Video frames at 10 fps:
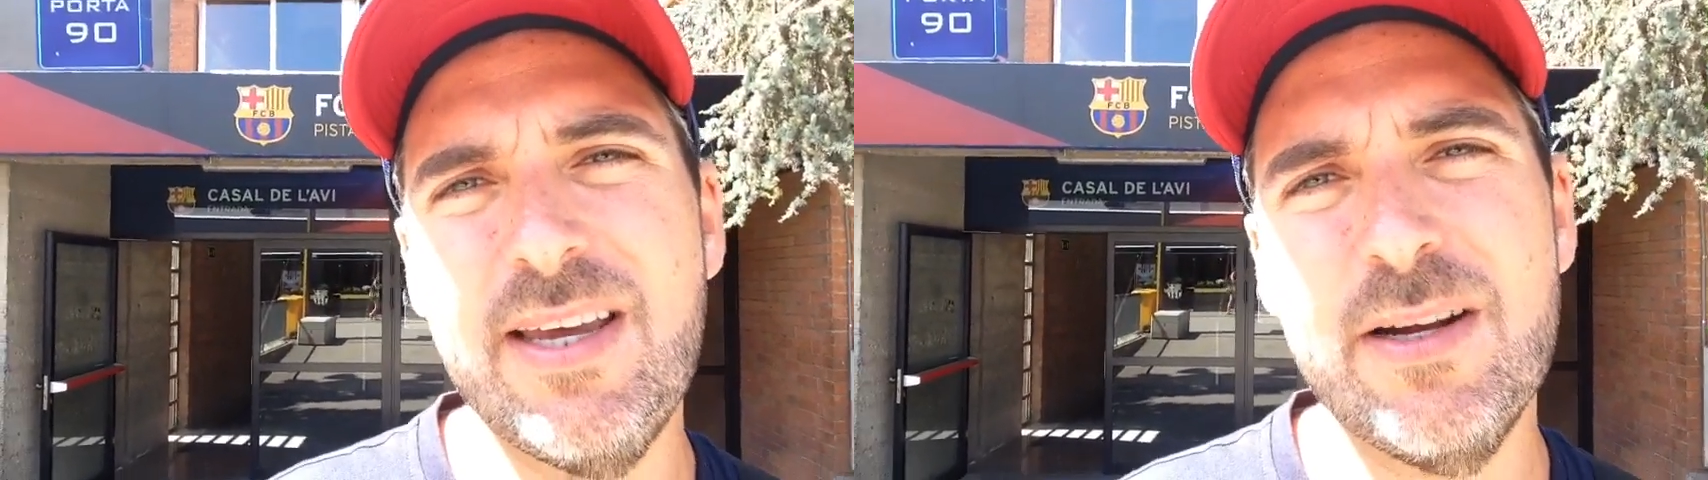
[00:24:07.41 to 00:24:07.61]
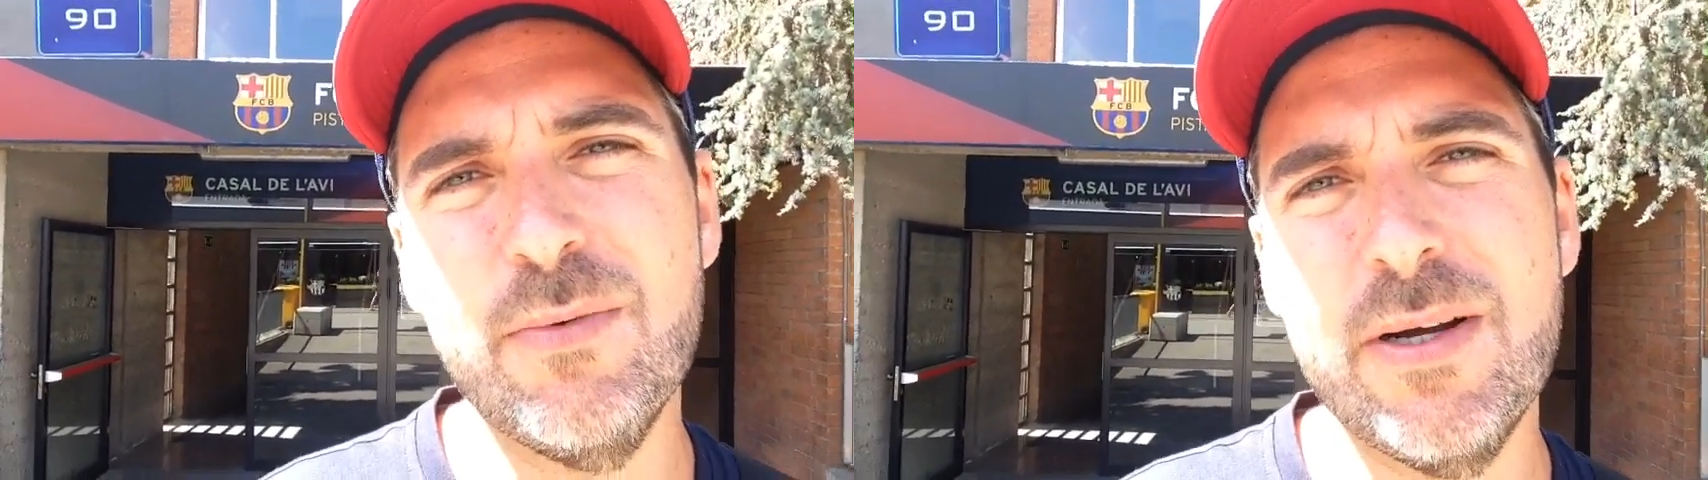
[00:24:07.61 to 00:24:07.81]

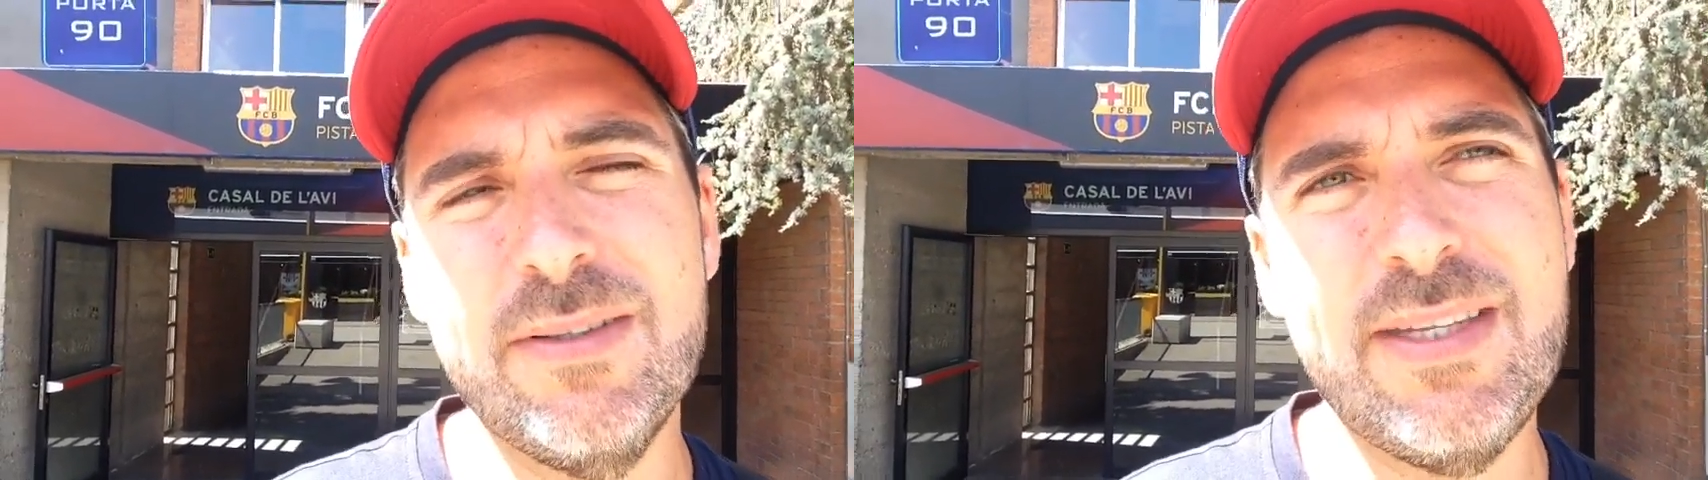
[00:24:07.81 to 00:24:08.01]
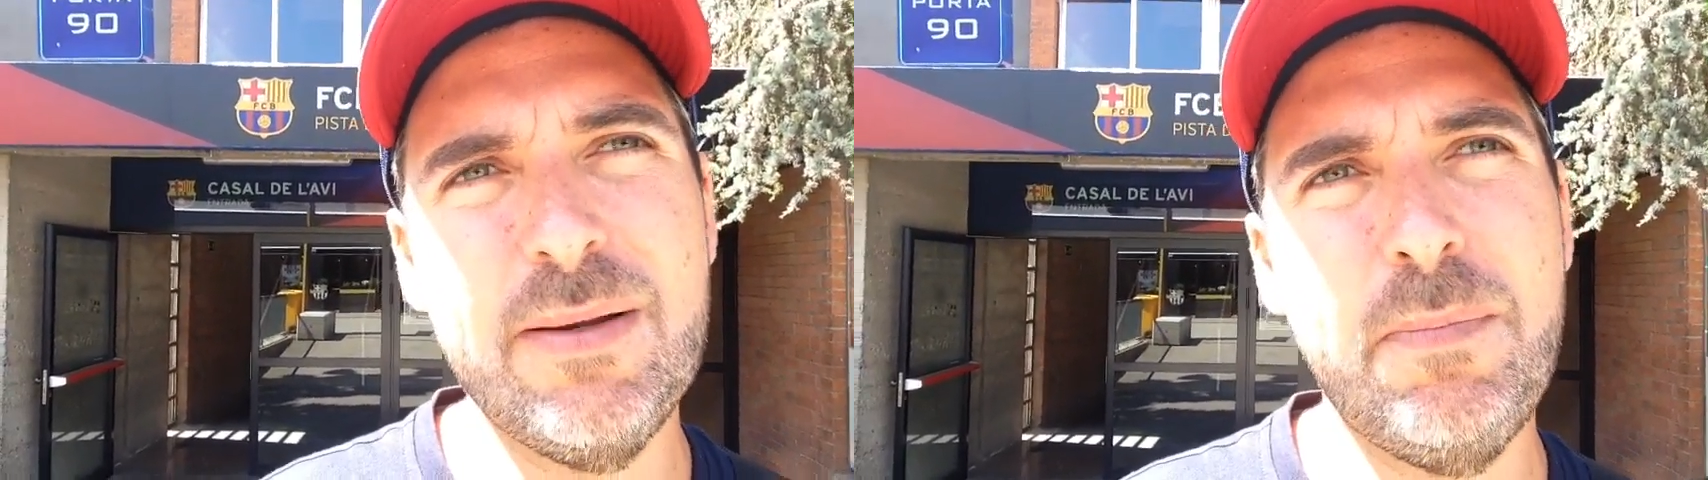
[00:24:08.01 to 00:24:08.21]
at
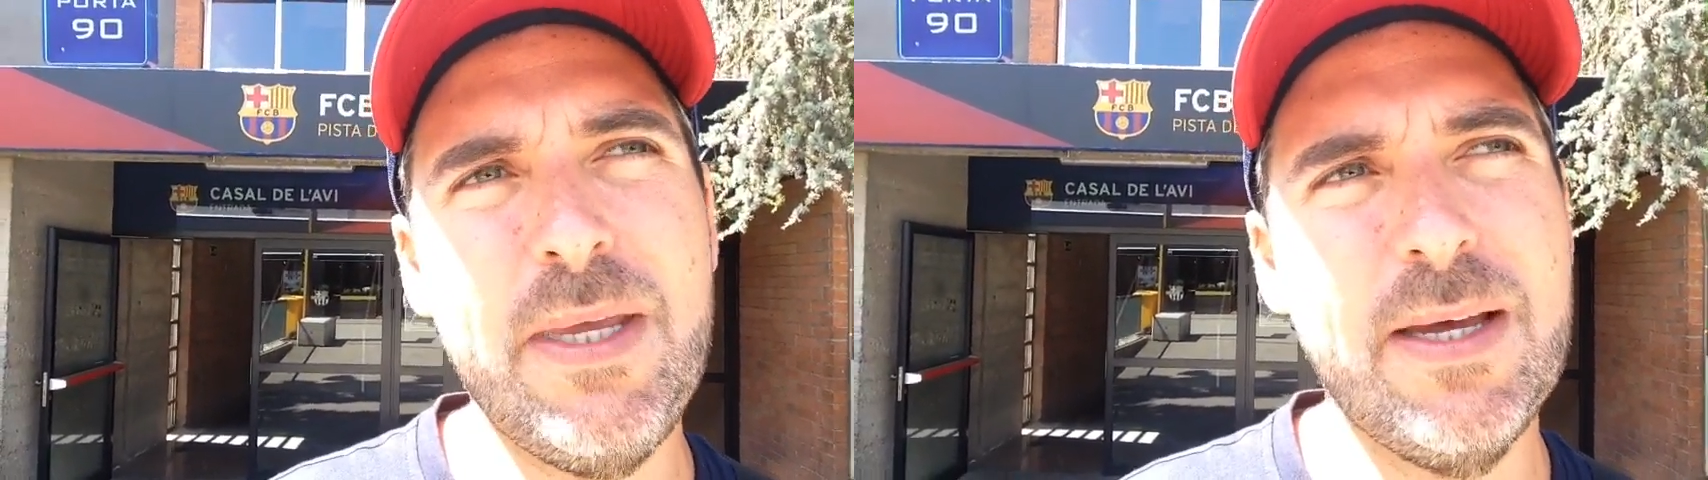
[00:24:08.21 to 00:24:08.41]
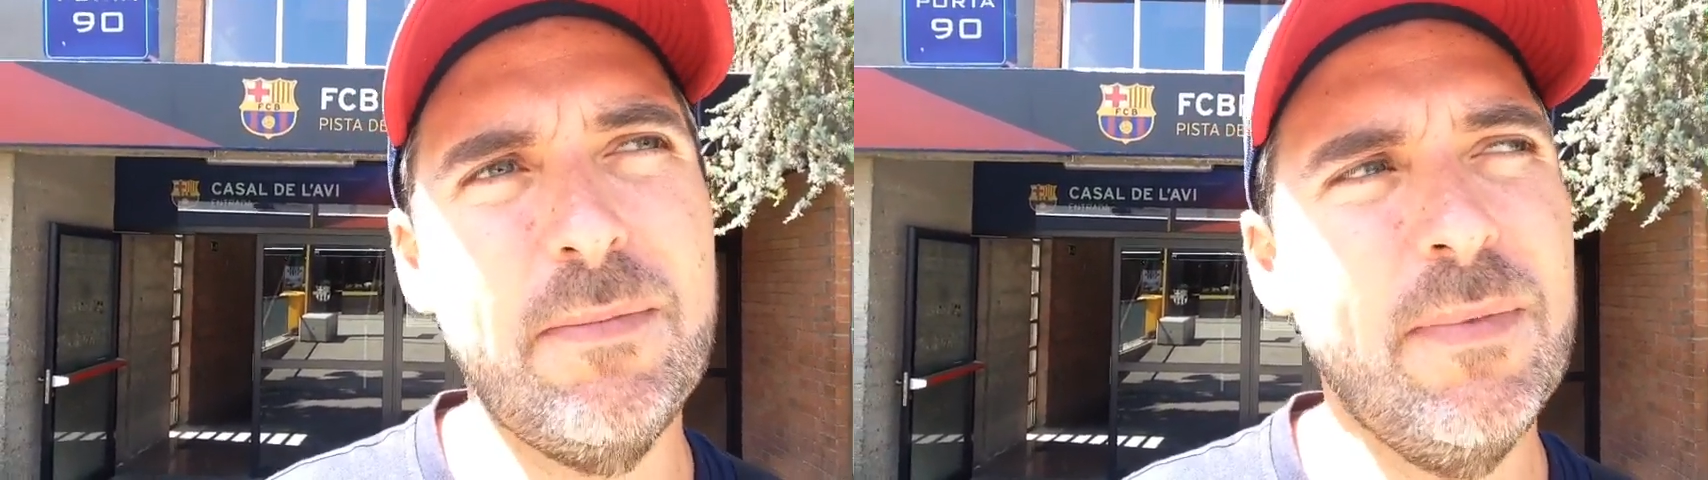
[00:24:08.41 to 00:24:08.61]
around 10
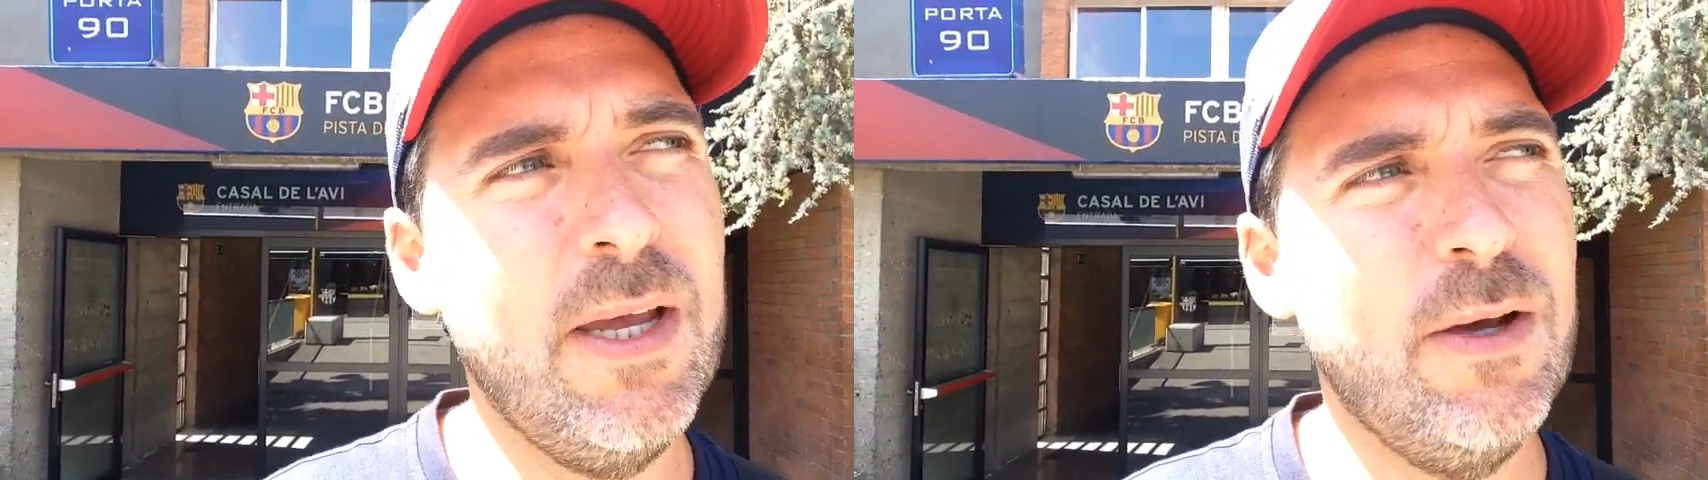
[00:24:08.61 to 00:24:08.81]
p.m.